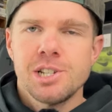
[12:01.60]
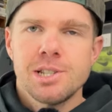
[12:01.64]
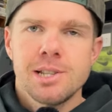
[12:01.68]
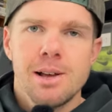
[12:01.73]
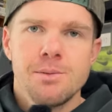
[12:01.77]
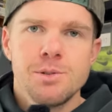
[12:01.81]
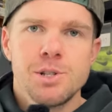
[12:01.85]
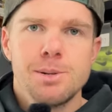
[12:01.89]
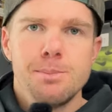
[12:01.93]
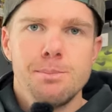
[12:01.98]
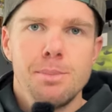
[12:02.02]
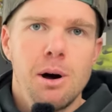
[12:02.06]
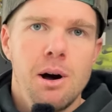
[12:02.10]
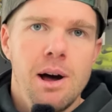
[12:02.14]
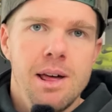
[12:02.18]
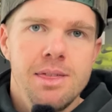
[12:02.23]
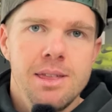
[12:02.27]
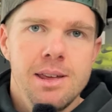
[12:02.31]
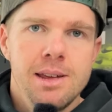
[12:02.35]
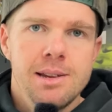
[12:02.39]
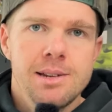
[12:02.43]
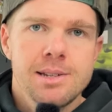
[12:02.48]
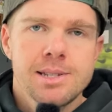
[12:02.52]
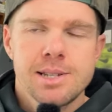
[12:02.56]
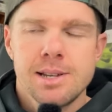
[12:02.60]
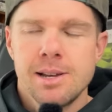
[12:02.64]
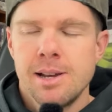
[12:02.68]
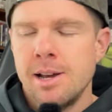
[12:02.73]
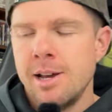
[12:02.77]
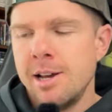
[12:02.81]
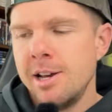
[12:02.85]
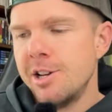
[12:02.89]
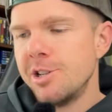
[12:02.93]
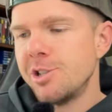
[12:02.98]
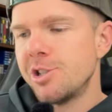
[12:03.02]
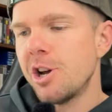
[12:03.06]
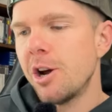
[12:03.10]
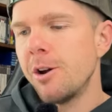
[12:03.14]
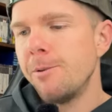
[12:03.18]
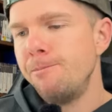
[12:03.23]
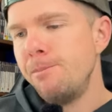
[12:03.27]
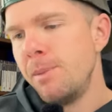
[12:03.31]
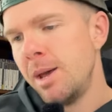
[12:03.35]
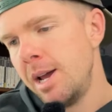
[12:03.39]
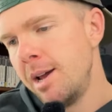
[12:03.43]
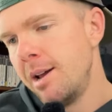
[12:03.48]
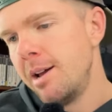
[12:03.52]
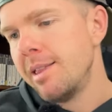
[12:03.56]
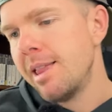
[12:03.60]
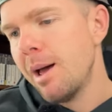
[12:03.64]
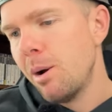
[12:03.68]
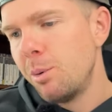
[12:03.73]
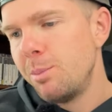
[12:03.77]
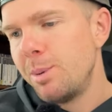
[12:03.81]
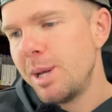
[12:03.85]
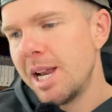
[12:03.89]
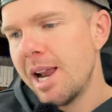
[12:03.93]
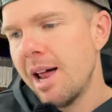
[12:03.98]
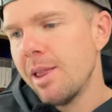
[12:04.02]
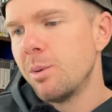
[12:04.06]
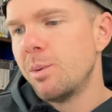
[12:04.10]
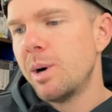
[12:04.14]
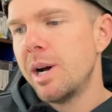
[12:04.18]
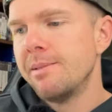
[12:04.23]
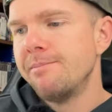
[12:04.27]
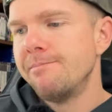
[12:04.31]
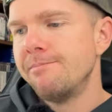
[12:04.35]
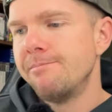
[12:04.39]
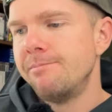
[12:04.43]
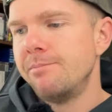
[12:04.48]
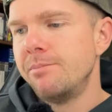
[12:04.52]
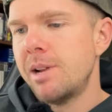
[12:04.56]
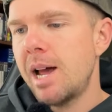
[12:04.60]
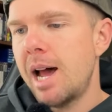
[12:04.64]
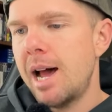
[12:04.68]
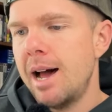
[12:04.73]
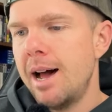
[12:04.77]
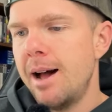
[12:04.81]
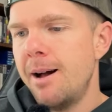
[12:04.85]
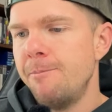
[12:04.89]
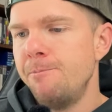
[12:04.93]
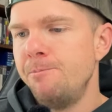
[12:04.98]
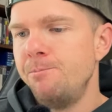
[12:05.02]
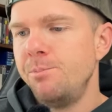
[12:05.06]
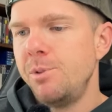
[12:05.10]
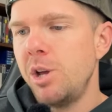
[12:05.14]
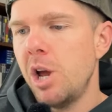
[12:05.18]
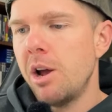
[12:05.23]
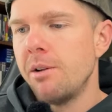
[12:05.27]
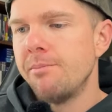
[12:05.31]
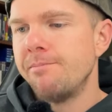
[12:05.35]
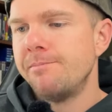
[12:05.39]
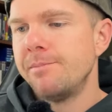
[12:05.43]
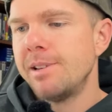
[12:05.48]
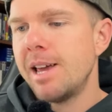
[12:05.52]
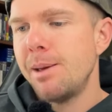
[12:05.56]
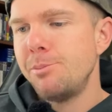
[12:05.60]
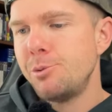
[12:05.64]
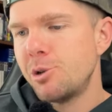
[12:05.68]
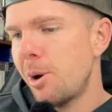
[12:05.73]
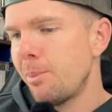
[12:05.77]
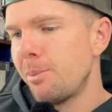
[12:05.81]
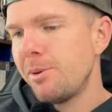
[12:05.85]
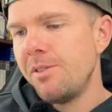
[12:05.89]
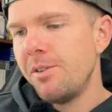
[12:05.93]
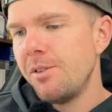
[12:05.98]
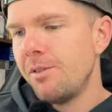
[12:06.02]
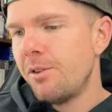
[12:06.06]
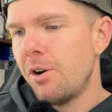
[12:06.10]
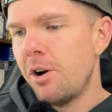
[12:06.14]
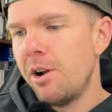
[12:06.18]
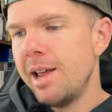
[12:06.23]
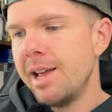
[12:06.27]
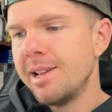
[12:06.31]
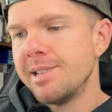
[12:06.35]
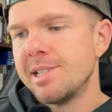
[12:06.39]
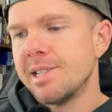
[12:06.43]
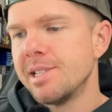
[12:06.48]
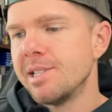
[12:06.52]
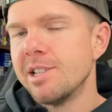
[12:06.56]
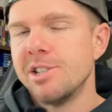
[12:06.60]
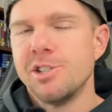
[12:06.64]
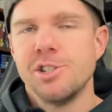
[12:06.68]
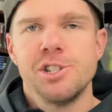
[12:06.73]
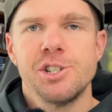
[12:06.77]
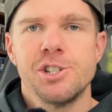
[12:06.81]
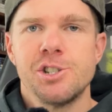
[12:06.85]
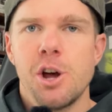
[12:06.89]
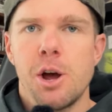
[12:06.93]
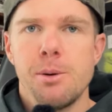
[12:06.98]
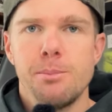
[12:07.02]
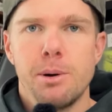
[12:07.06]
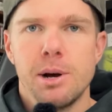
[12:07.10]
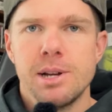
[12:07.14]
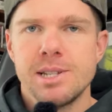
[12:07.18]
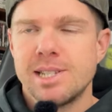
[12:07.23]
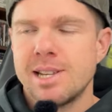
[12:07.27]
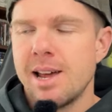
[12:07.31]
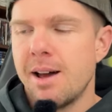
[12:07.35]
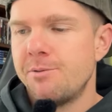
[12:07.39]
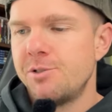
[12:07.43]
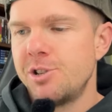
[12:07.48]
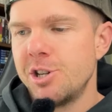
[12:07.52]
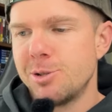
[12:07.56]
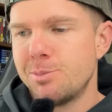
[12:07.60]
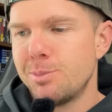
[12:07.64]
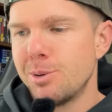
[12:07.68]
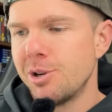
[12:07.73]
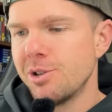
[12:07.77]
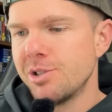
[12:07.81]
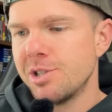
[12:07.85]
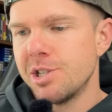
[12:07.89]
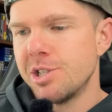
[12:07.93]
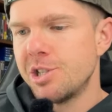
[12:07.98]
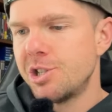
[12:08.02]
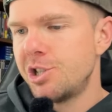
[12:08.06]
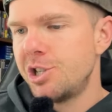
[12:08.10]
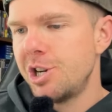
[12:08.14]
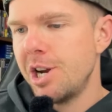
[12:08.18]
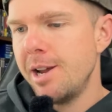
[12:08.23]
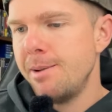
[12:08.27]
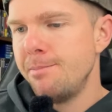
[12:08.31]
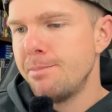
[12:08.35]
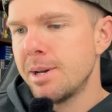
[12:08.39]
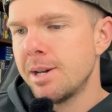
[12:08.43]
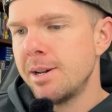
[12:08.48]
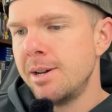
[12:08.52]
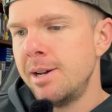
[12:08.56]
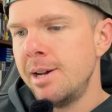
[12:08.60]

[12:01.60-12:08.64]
just loves to buy things. So that would be another one. Um, you know, keep track of your finances and just don't buy stuff just because it's cheap.